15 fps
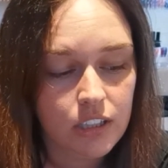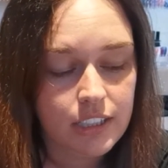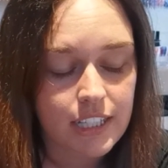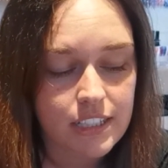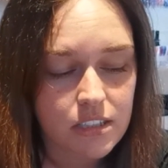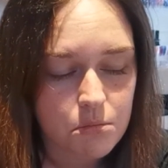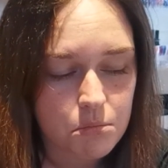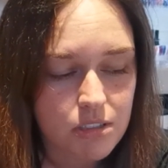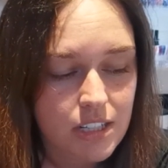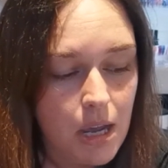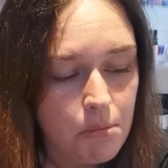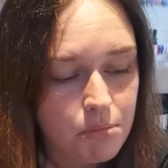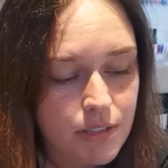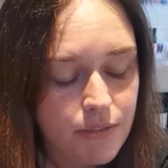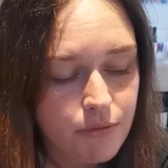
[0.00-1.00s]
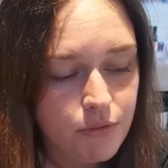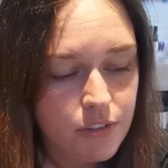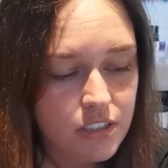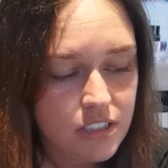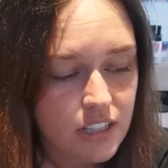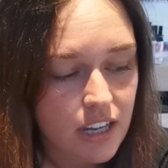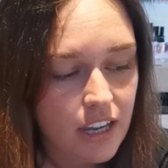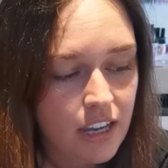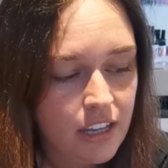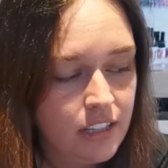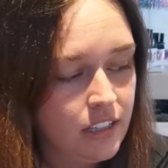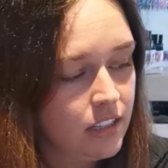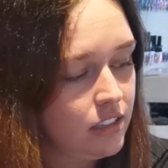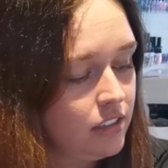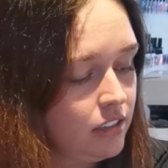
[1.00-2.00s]
get some steps in for the
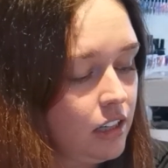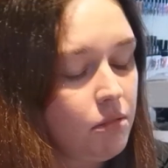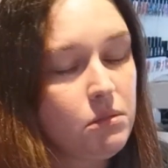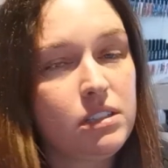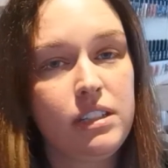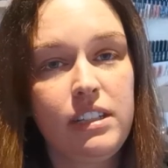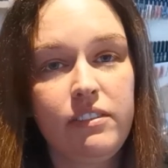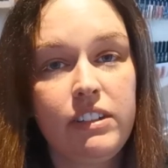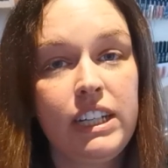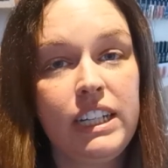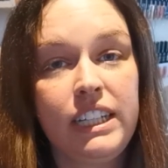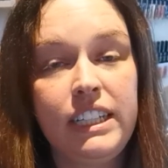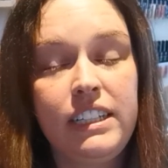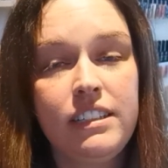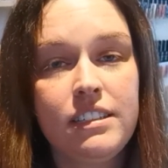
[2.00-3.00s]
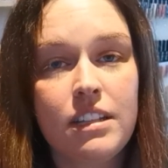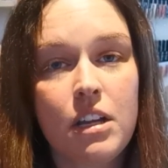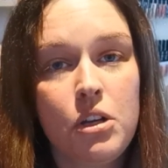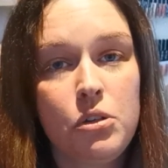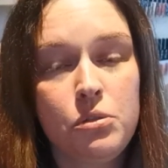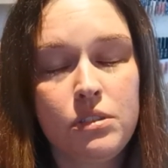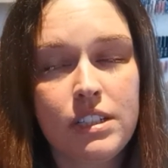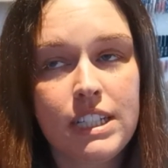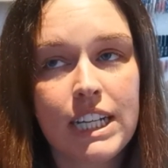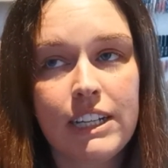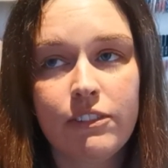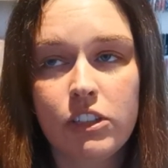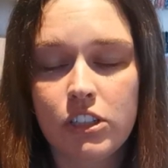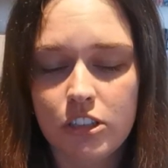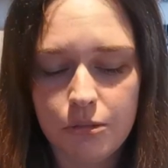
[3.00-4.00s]
day, and that was it really. So today
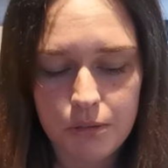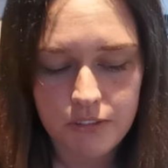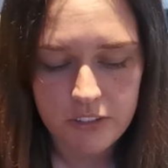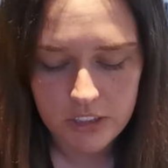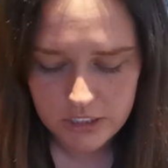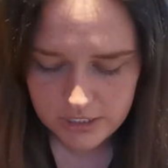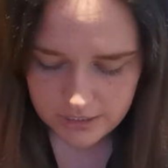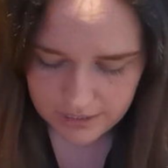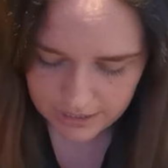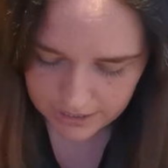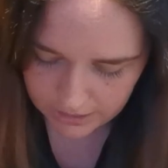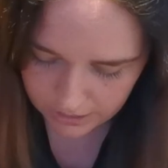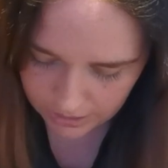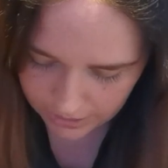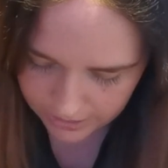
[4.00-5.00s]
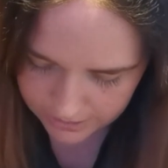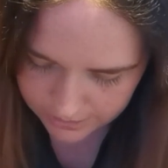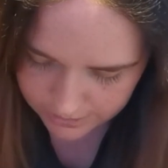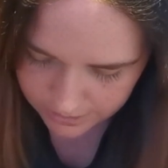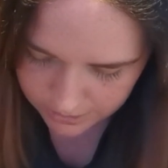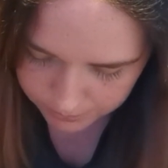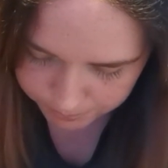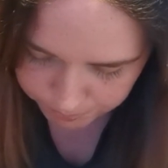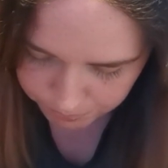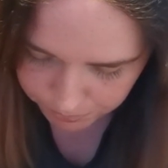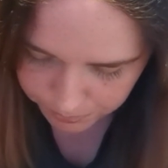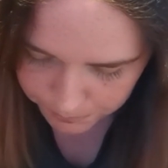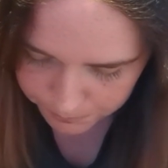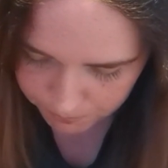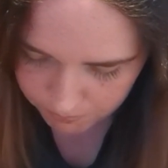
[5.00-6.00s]
I've got a couple of clients in, and
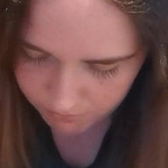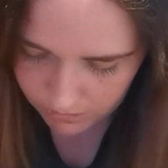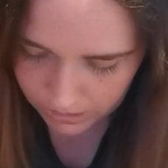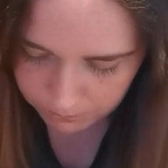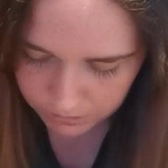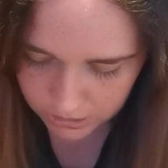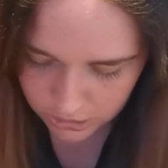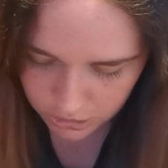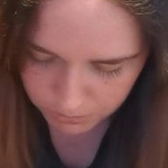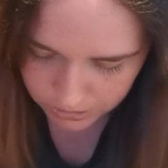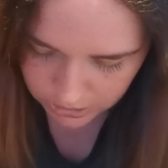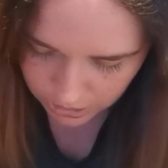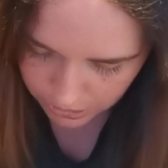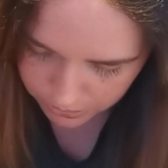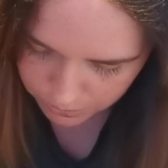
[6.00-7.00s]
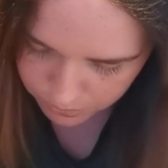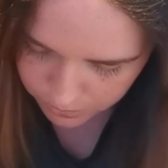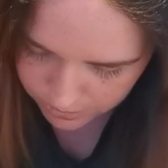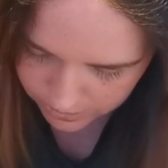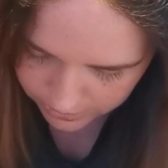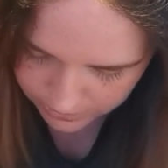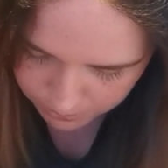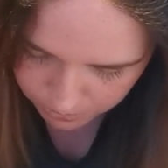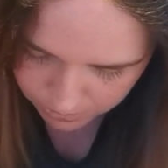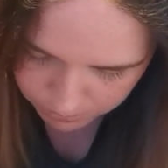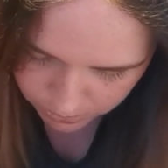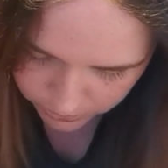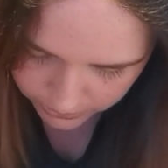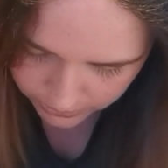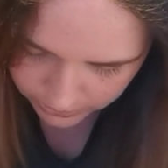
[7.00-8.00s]
I'm going to do my toes. That is what
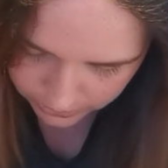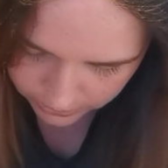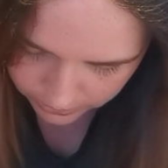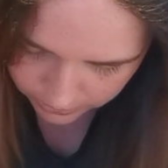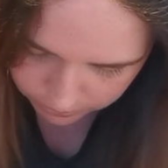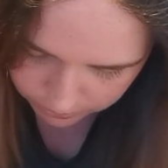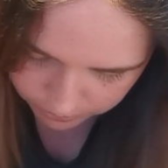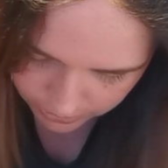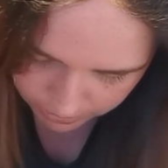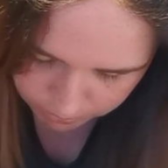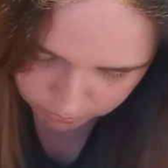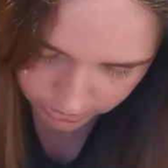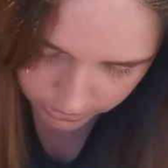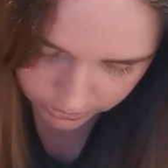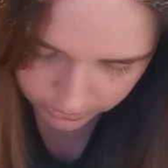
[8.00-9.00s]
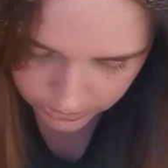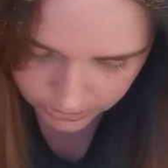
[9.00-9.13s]
I'm looking at off camera,